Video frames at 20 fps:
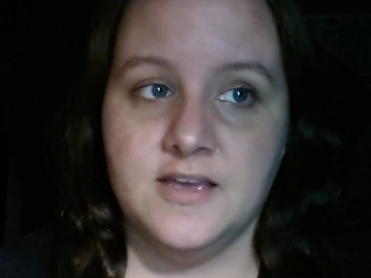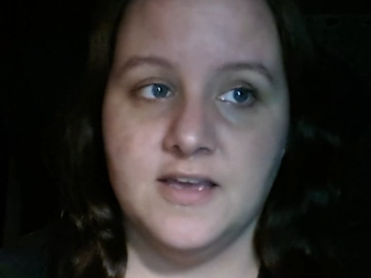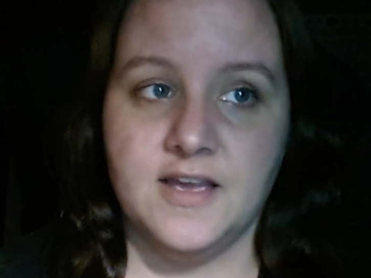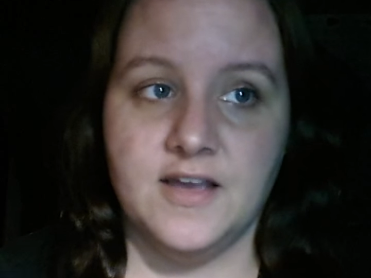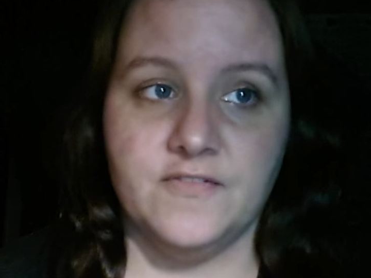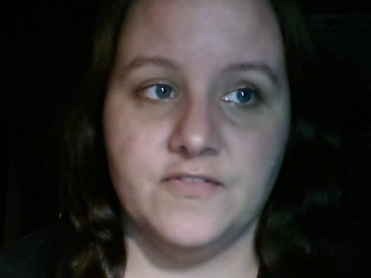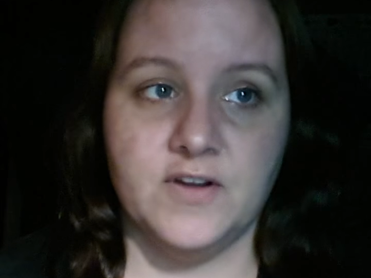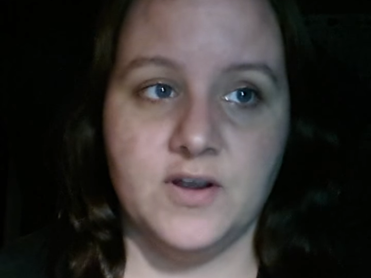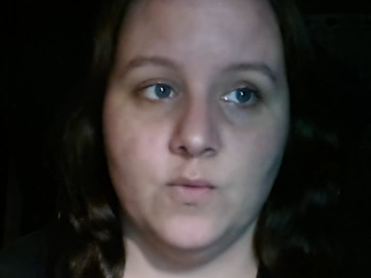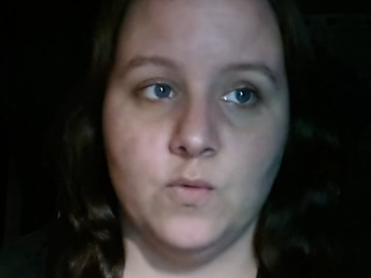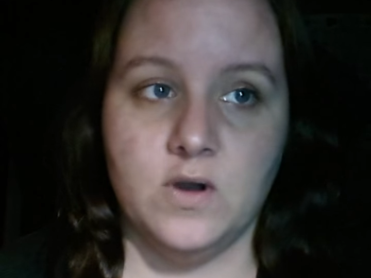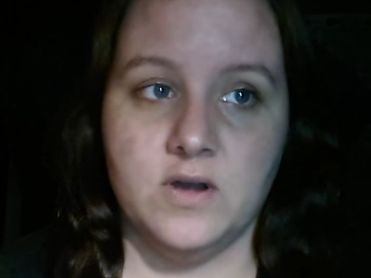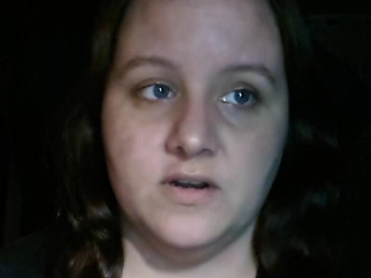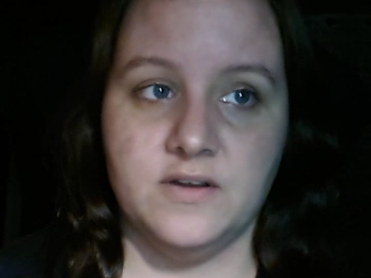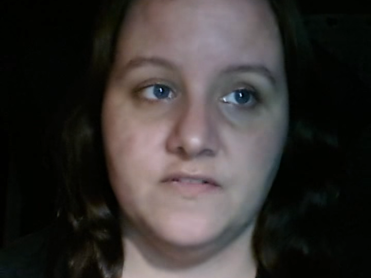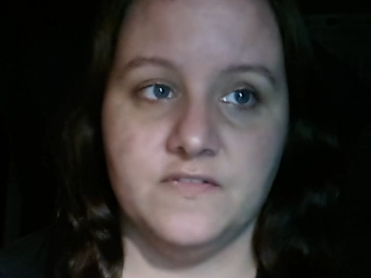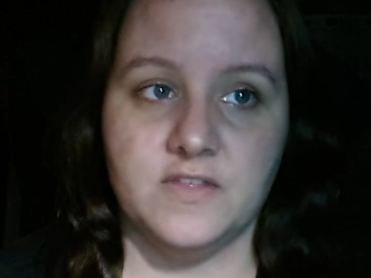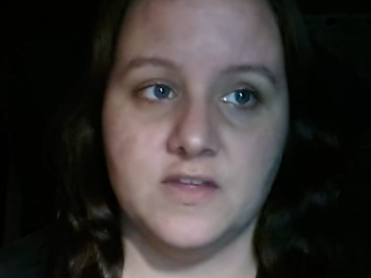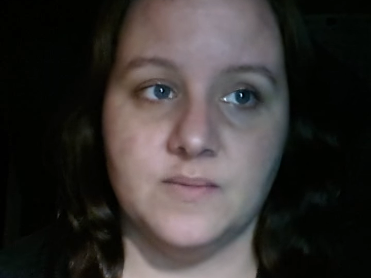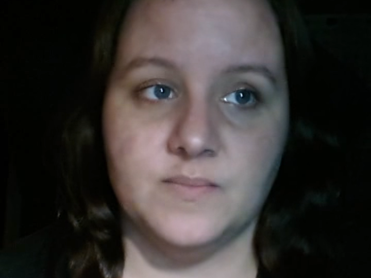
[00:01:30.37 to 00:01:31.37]
Every one
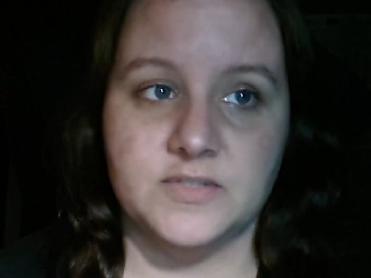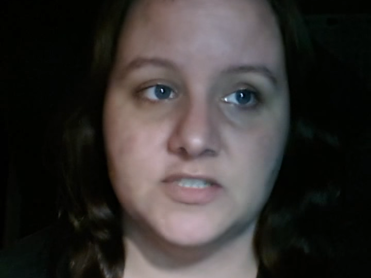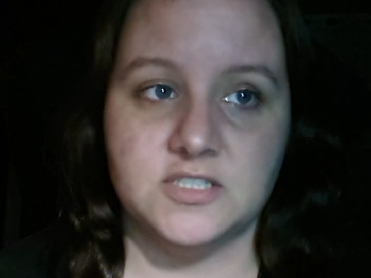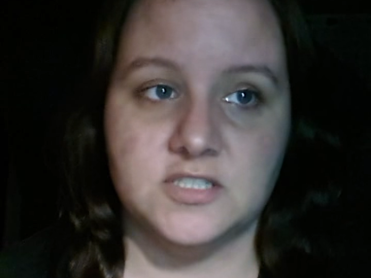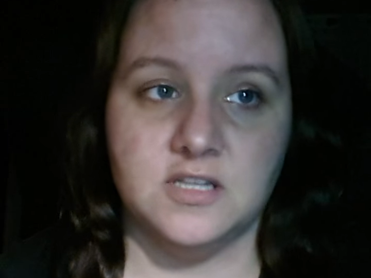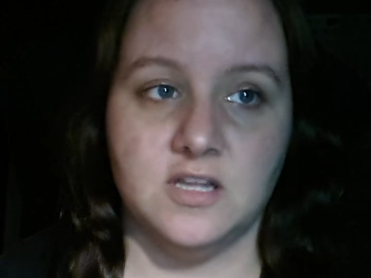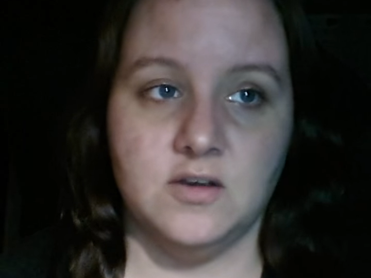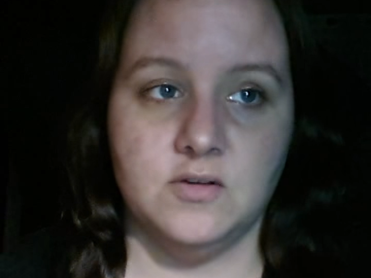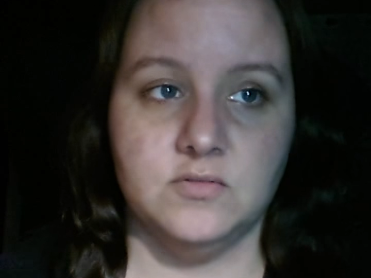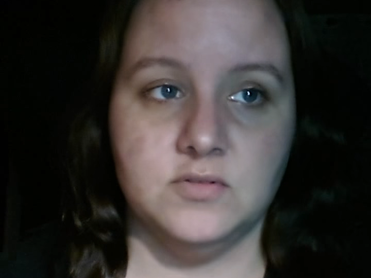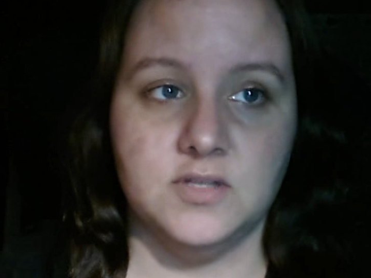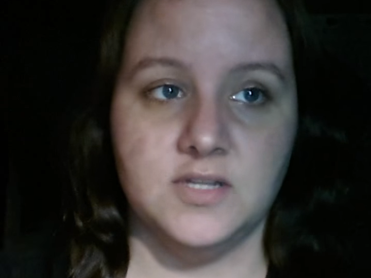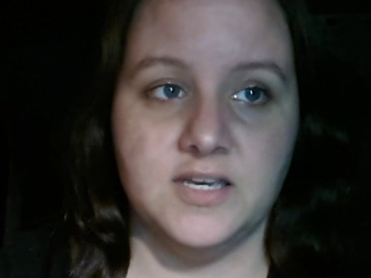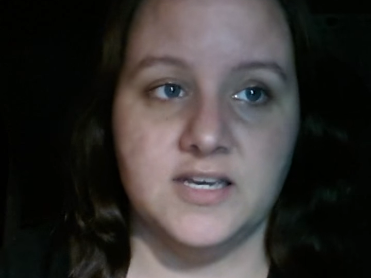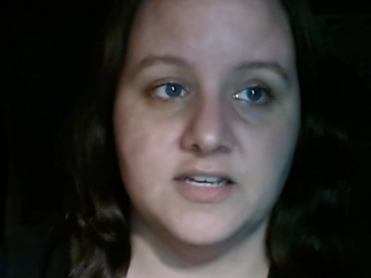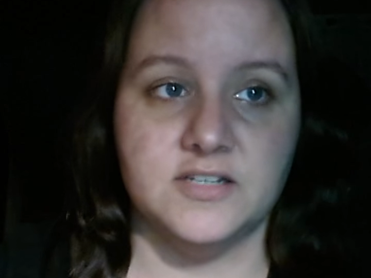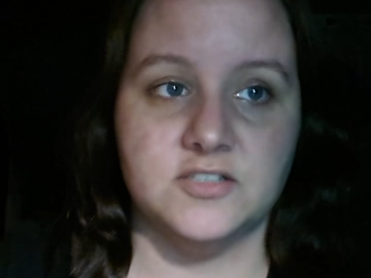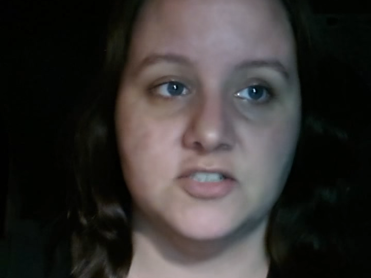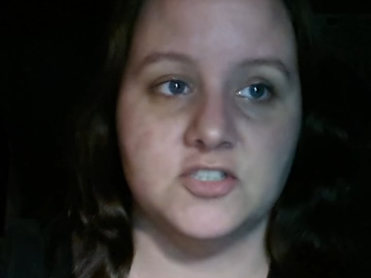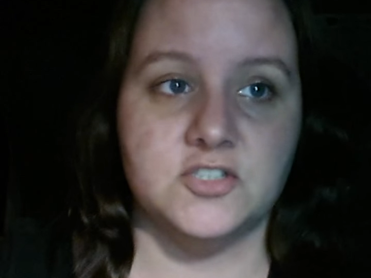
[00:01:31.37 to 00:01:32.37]
of them as
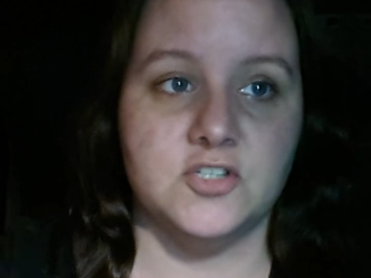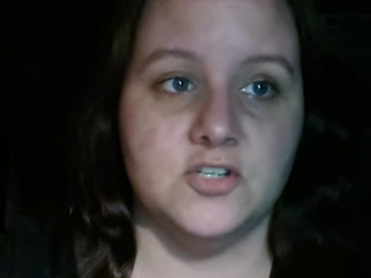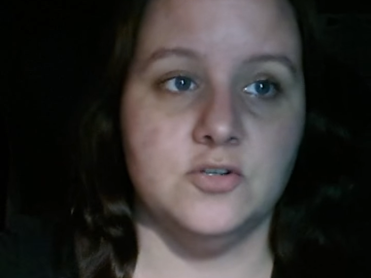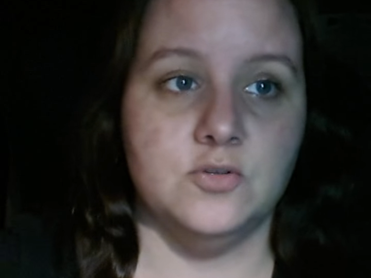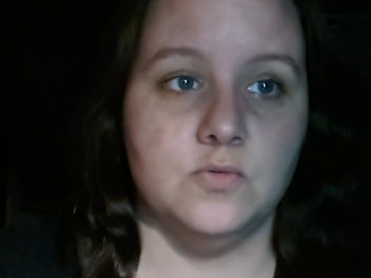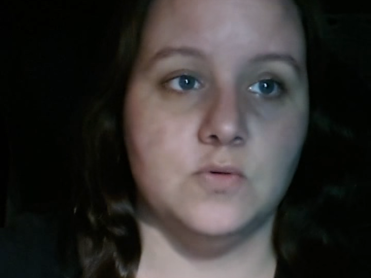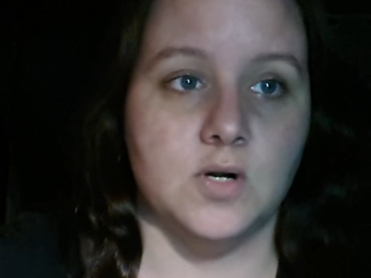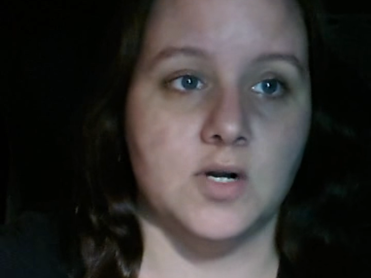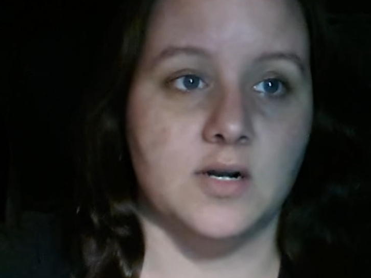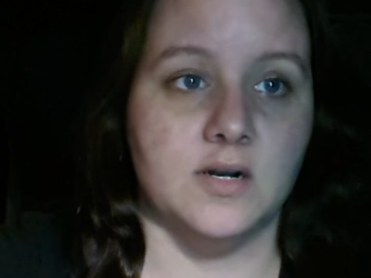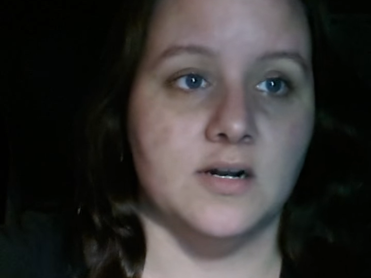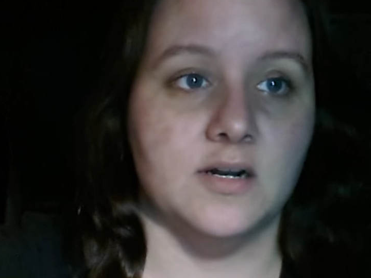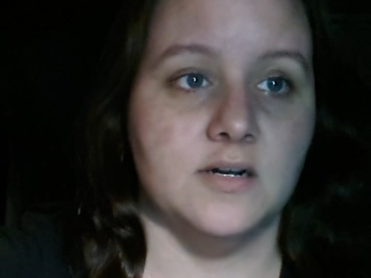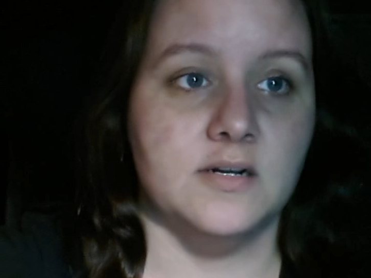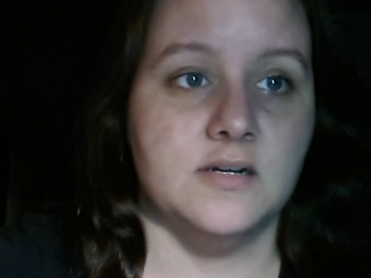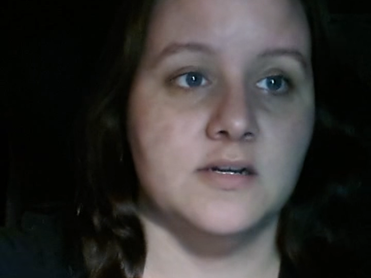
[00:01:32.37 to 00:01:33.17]
lonely as you were,